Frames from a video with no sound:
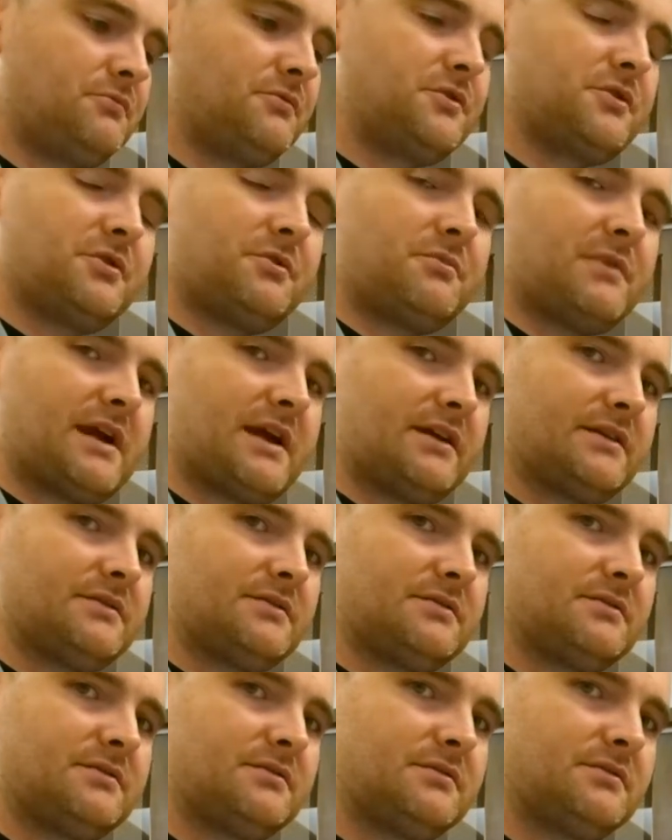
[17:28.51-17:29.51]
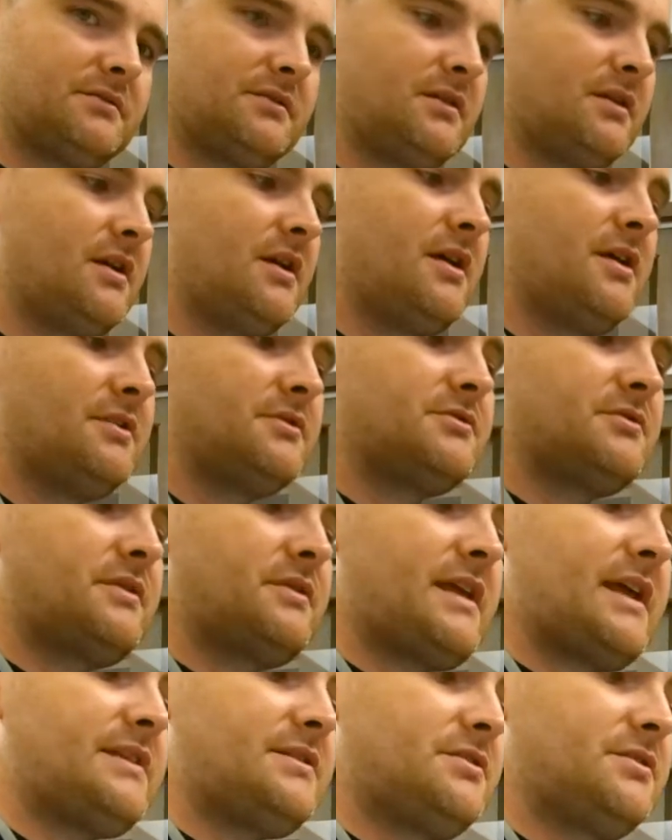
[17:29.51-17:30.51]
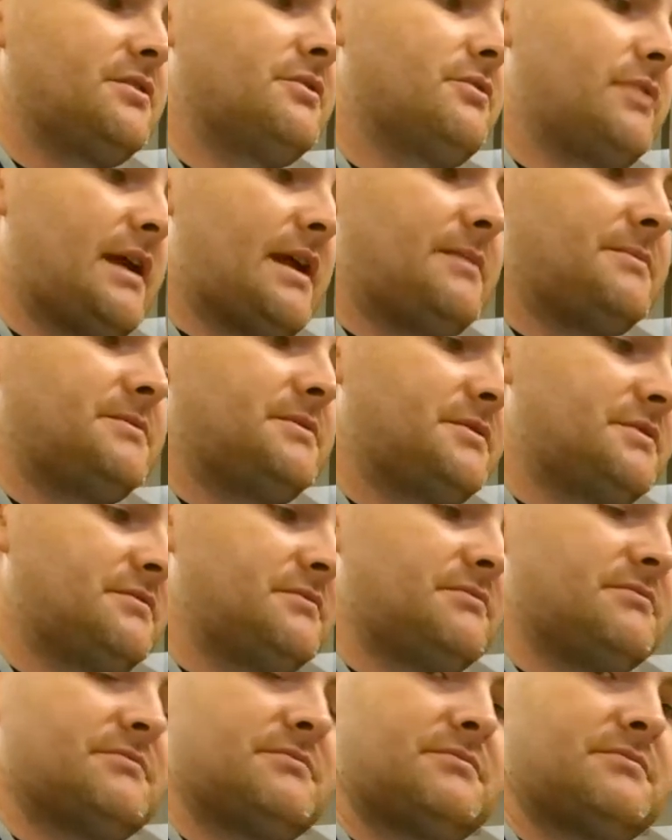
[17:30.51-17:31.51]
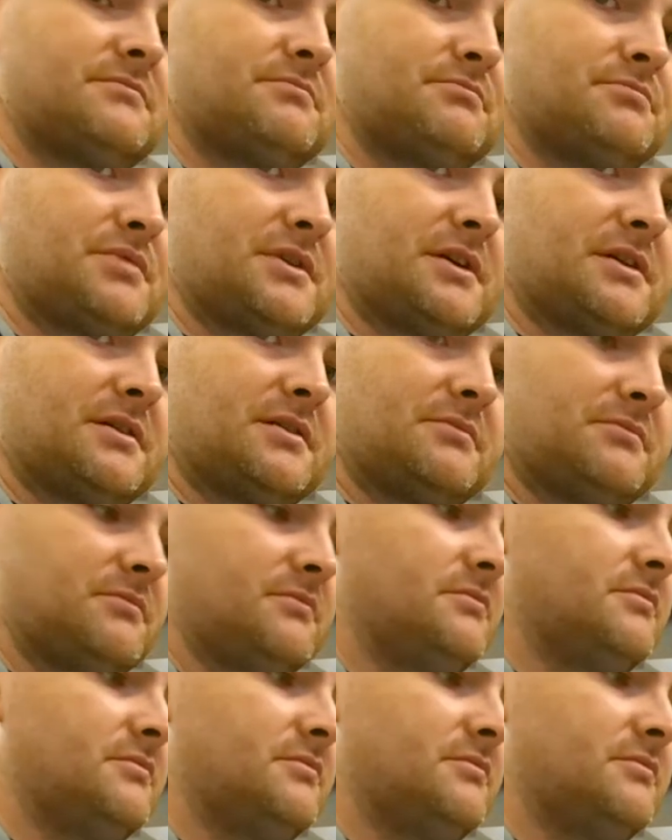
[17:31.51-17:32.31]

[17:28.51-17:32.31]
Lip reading: Correct? So that's your grams of